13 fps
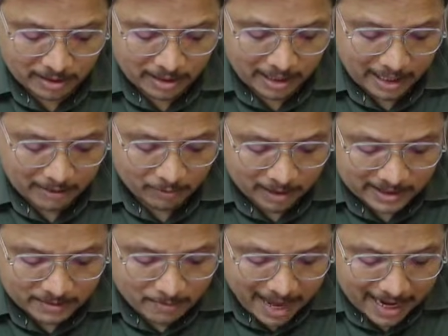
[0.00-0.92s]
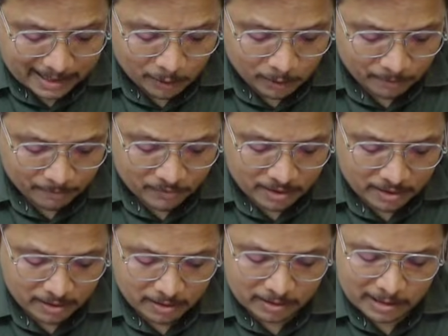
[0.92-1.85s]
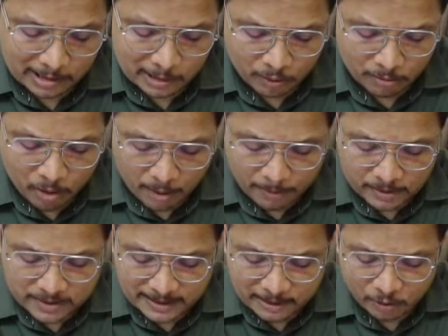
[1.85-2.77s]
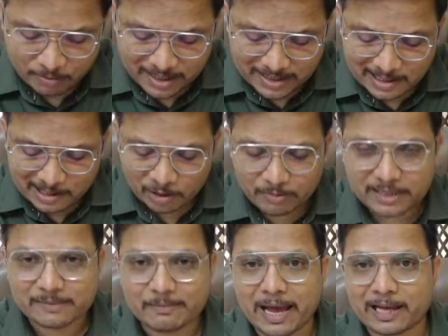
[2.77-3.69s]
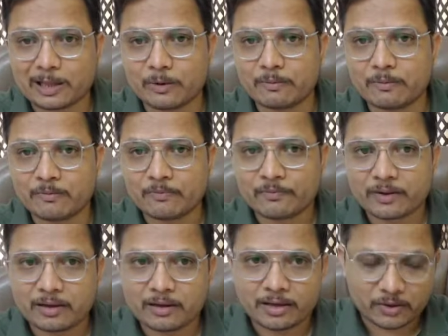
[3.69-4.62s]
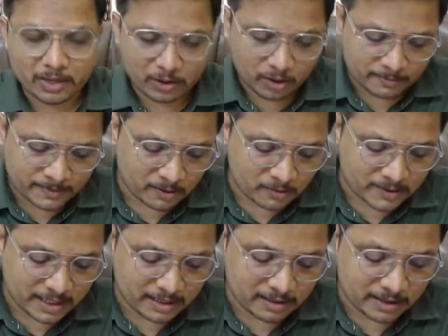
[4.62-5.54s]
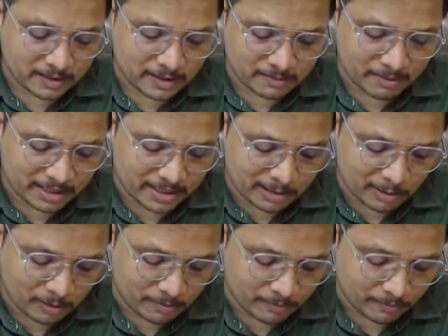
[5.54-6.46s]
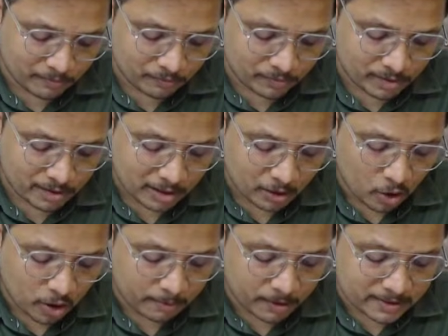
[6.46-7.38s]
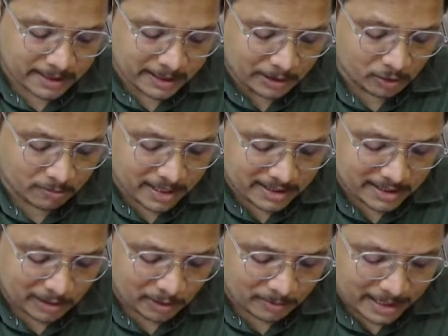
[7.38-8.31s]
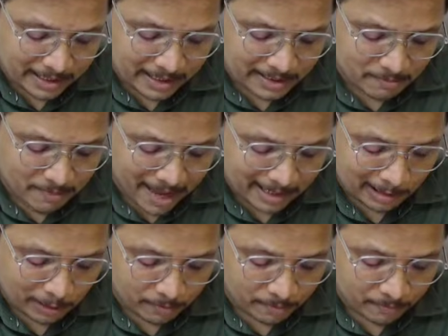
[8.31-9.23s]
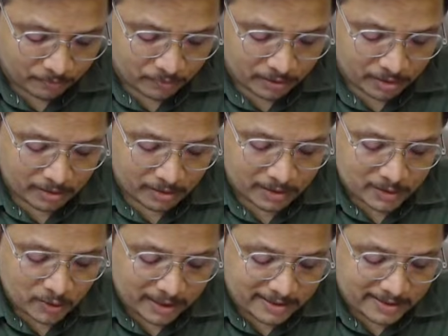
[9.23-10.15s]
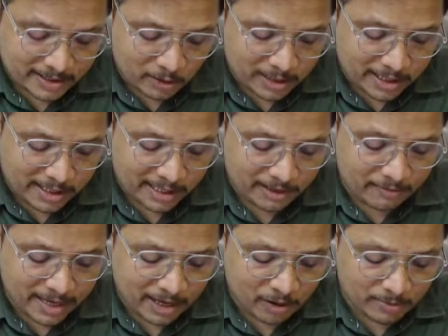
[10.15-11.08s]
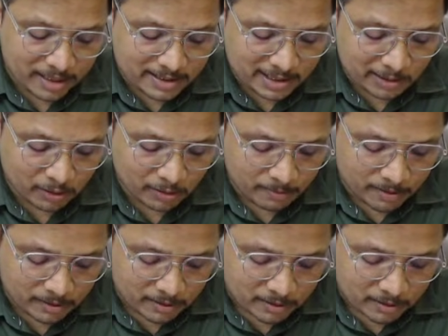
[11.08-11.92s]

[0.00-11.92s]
And what is back lobe? the lobe opposite to major lobe is back lobe. You can observe, see, this is major lobe. Opposite to major lobe, that is back lobe. So at 0 degree, we have major lobe.